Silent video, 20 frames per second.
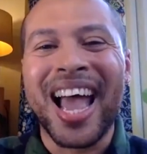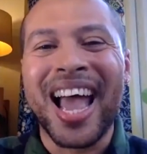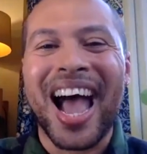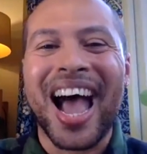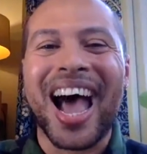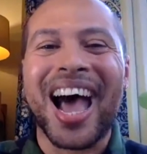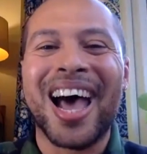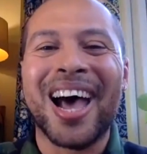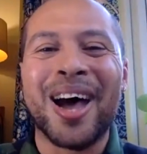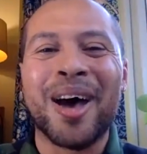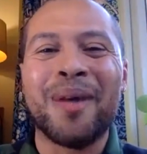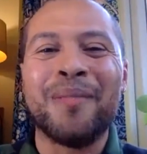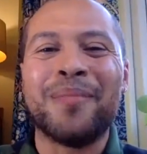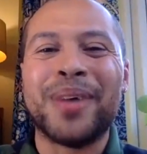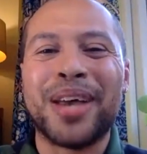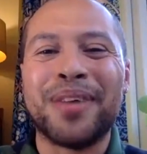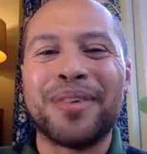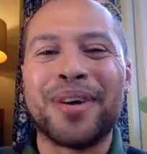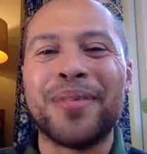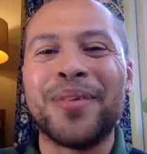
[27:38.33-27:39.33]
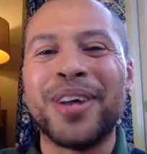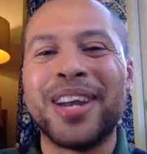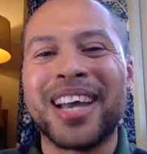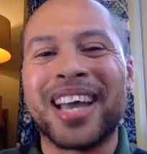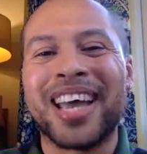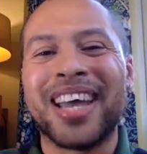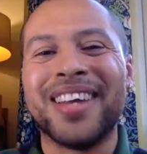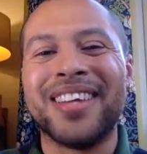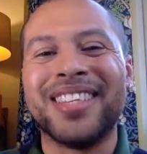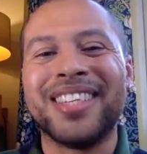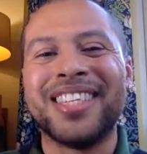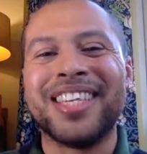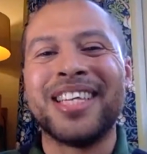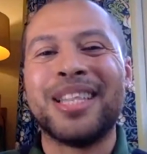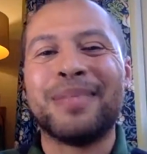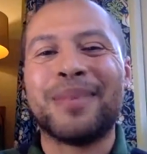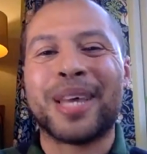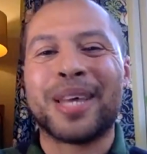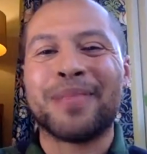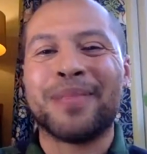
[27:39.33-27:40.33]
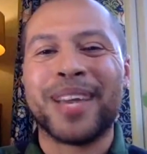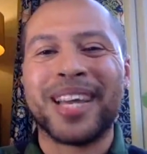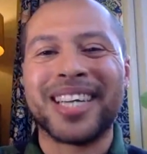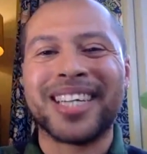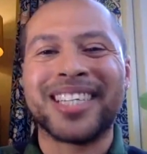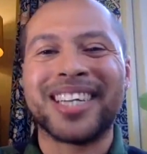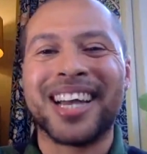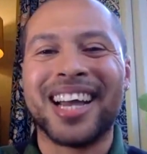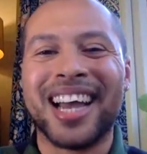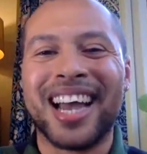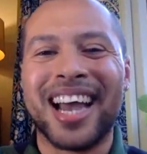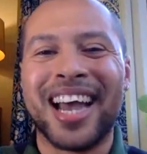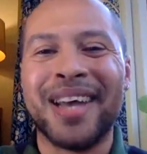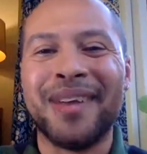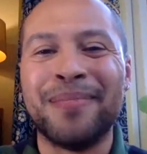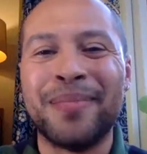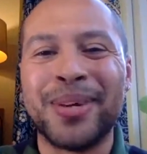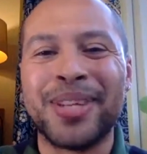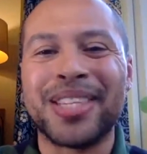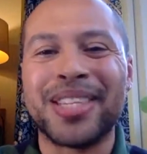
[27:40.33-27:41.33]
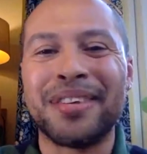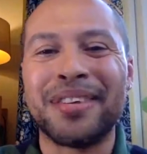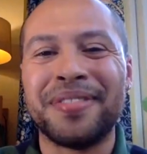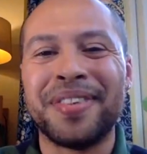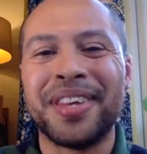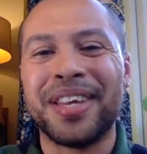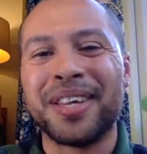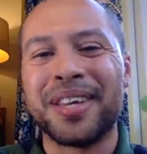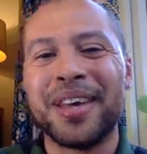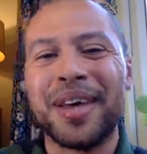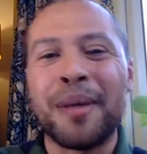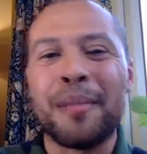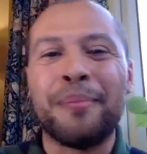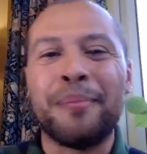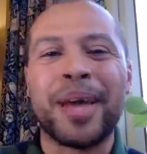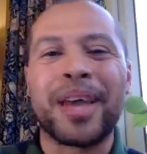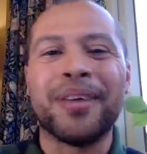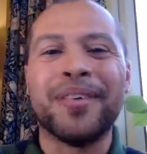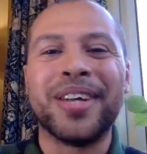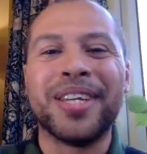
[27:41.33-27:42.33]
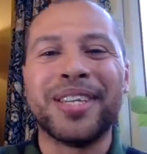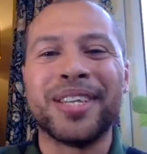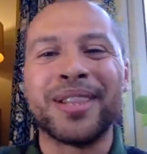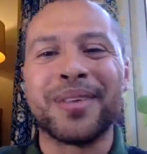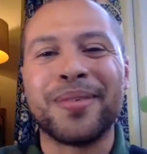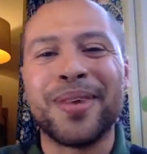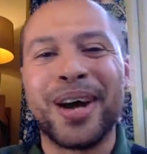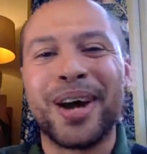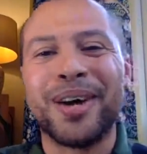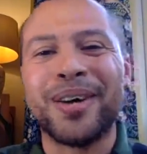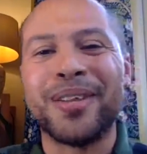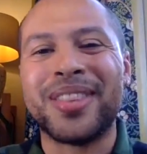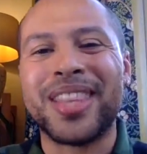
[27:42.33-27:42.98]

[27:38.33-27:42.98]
But if I want to kind of see the bigger picture and put something bigger into the world,